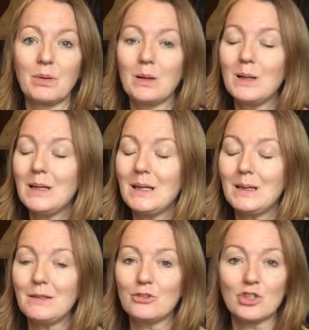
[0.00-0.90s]

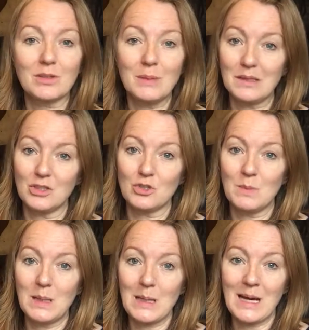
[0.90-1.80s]
please just message
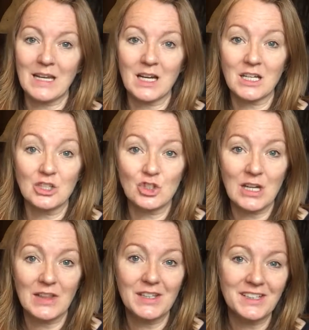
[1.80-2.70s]
me and I can
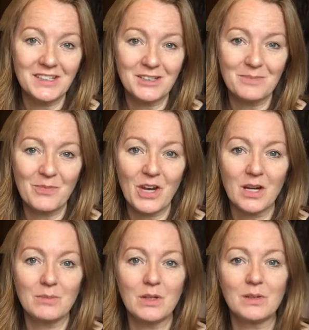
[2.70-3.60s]
share the system that
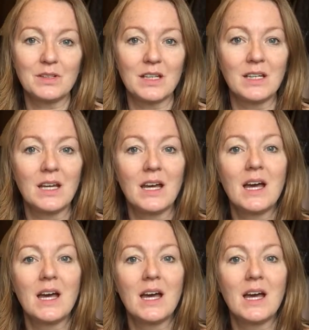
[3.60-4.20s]
I'm using.